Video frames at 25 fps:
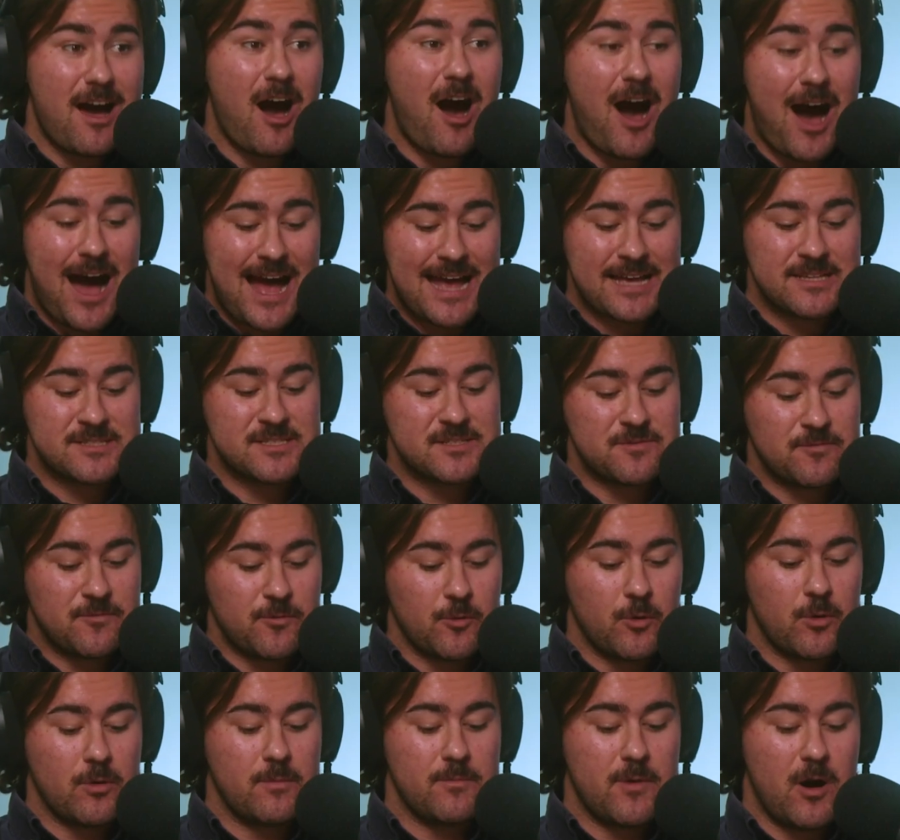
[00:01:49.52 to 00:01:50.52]
highest
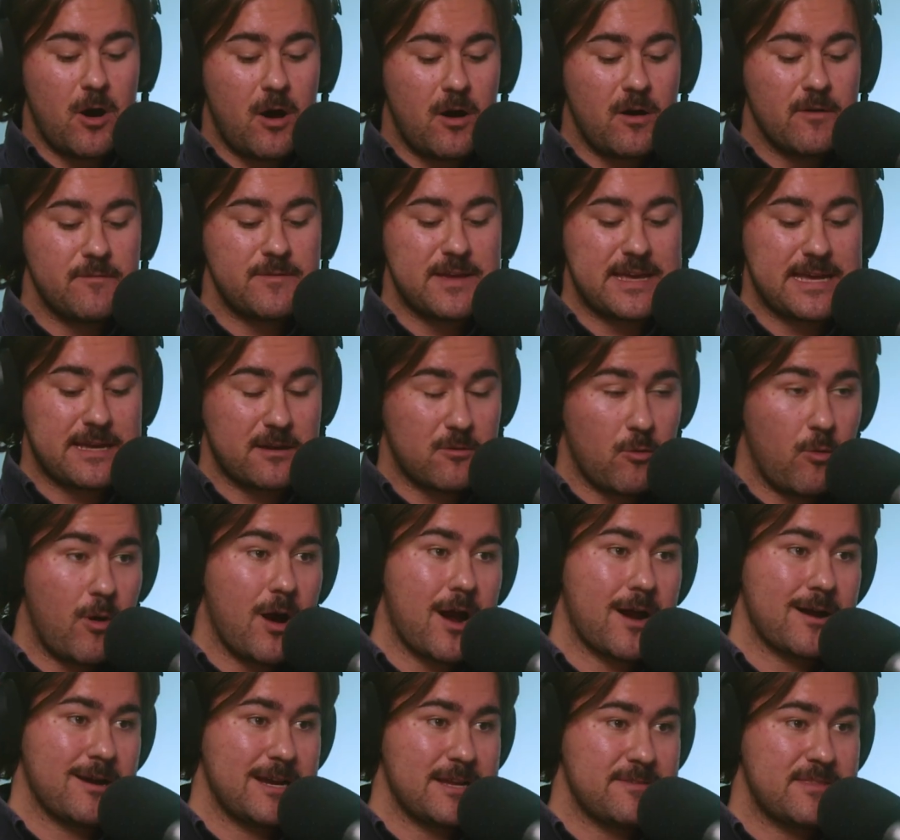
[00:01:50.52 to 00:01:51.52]
form of
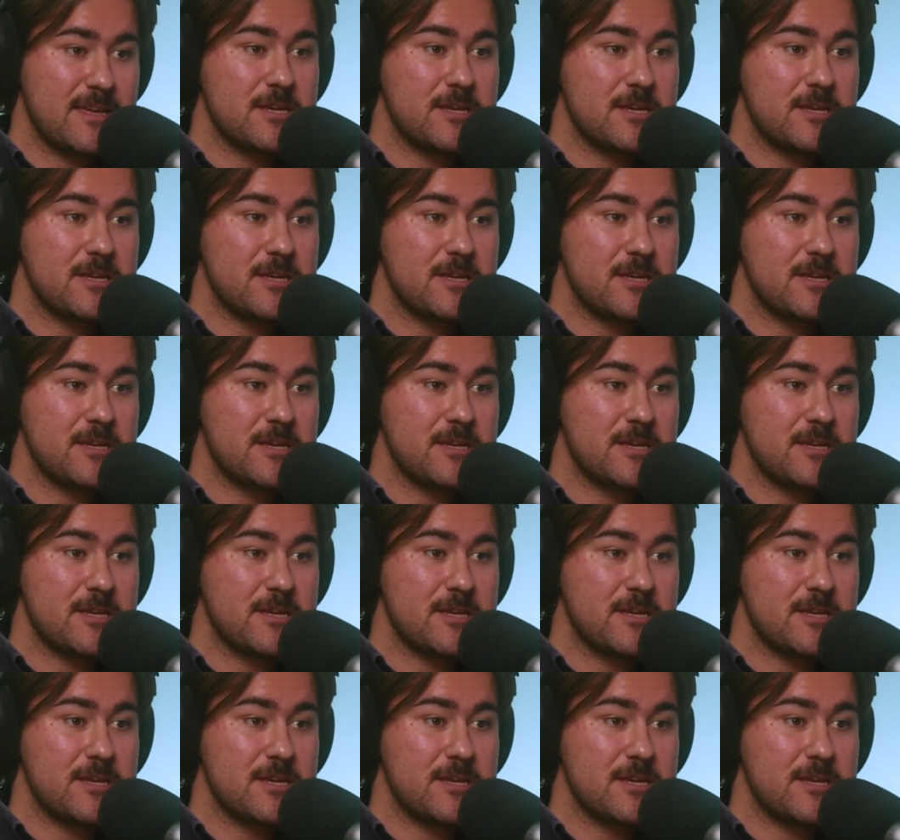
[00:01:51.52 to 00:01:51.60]
inquiry